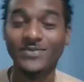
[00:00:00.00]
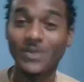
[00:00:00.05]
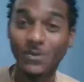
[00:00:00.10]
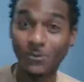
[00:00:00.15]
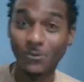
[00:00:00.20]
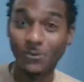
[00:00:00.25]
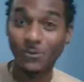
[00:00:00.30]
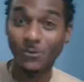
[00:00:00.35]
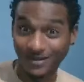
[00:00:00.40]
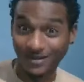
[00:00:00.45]

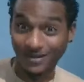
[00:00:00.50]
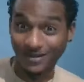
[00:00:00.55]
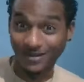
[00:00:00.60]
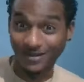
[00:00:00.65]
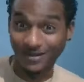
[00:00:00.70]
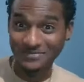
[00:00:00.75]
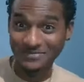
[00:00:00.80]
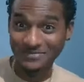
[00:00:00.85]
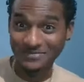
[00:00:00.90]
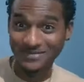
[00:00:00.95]

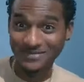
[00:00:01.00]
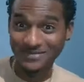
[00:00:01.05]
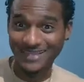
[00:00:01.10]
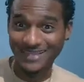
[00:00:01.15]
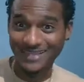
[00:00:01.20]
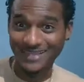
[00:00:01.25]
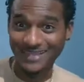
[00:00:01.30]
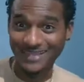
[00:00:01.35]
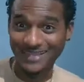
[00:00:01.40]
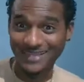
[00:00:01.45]
welcome. Thank you
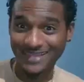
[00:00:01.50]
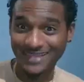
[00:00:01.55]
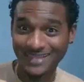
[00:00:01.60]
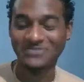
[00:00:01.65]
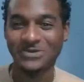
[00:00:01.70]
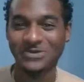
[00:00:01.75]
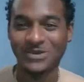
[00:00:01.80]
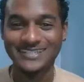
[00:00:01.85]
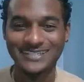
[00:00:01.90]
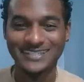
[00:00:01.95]
for joining
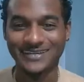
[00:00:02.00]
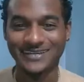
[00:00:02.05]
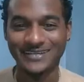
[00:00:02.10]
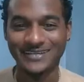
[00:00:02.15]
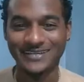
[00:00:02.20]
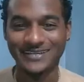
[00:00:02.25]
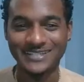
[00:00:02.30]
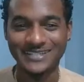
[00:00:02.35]
us uh,